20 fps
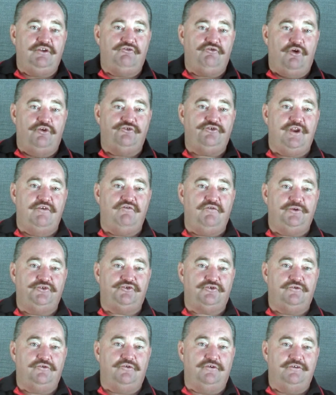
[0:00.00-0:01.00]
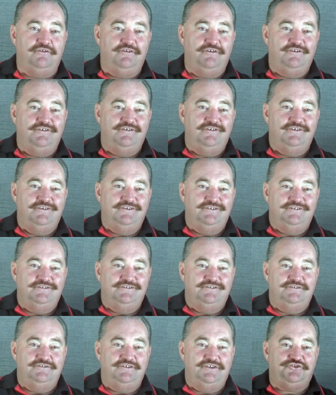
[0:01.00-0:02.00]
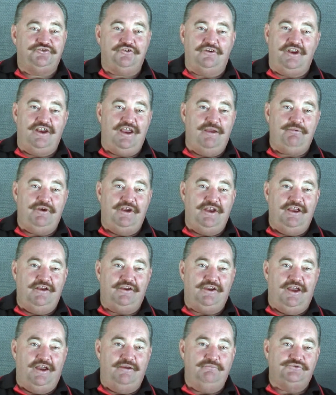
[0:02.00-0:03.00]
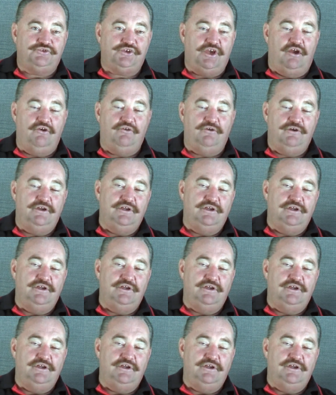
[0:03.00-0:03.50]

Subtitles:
tries would never be scored. That's not going to happen in our game. So